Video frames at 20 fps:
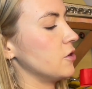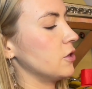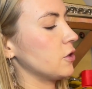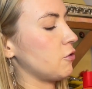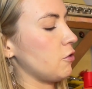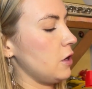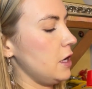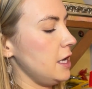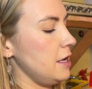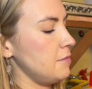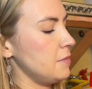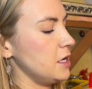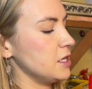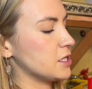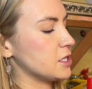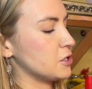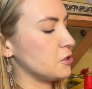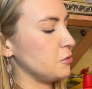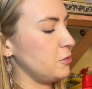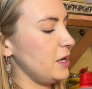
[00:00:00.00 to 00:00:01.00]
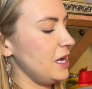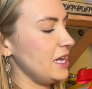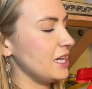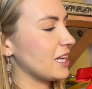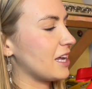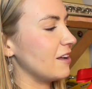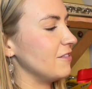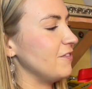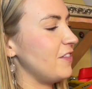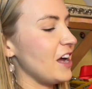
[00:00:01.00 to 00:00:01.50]
and Cream Sweet
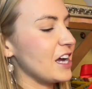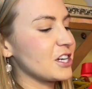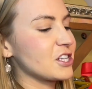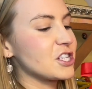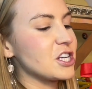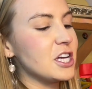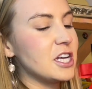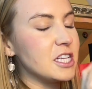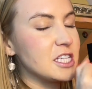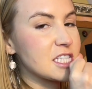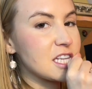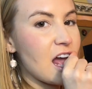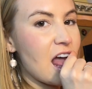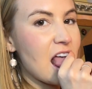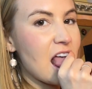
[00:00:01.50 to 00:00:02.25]
Confections